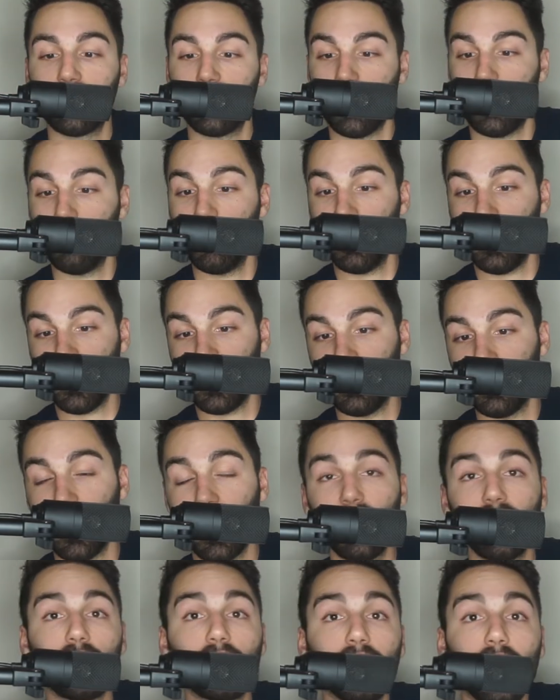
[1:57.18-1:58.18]
at like
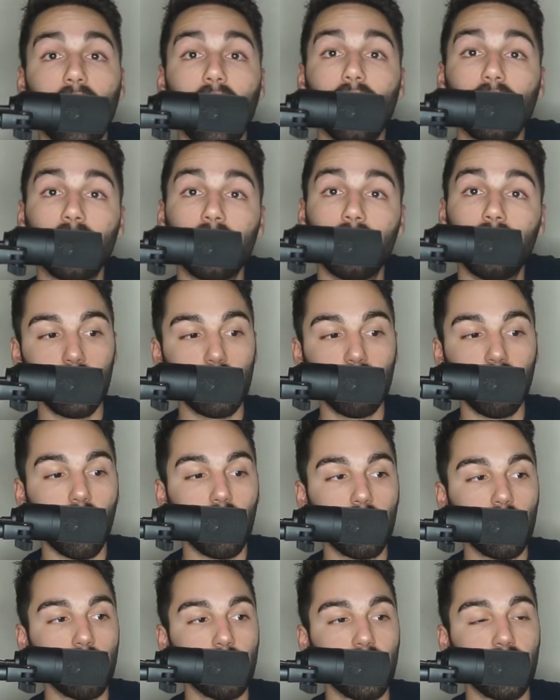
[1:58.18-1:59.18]
9 o'clock. Their
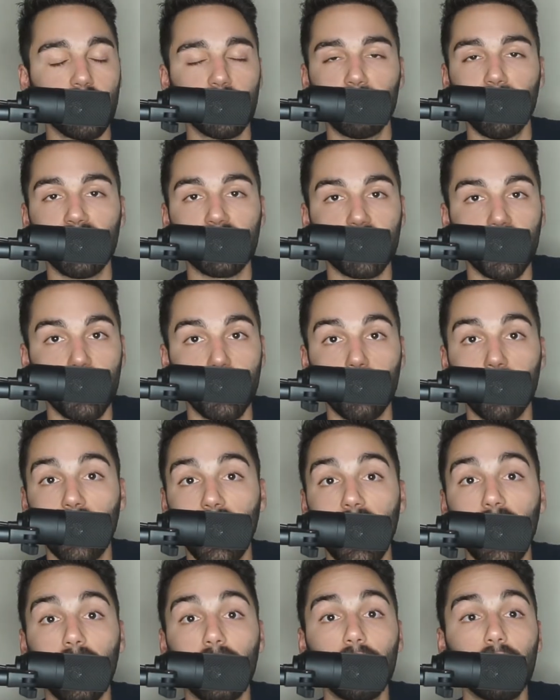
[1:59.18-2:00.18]
volume thing is basically their
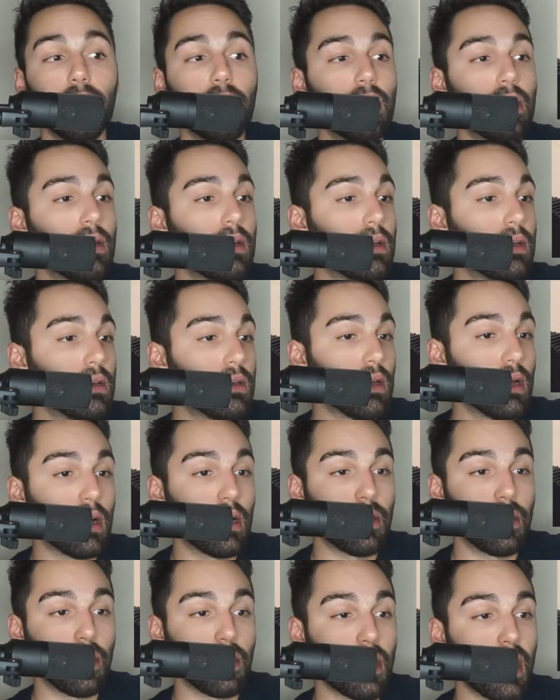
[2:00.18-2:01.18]
gain
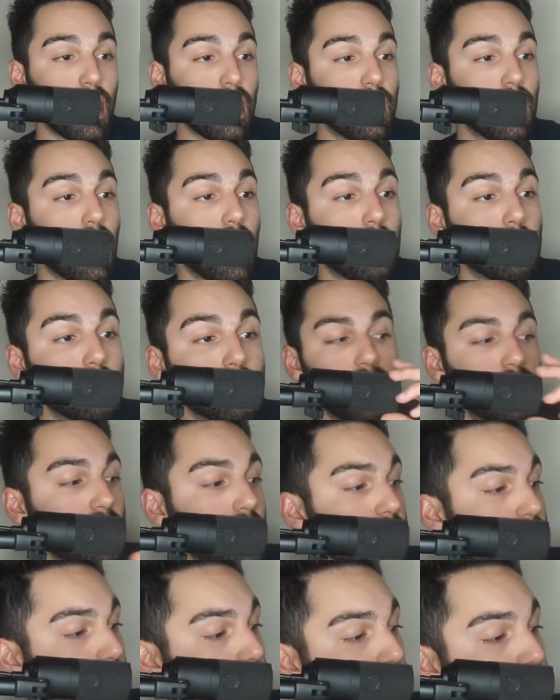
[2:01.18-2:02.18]
knob. It
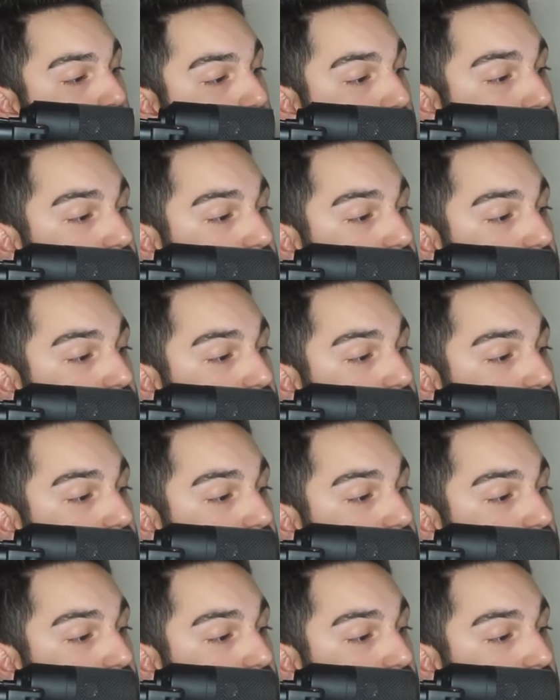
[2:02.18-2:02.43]
does come with a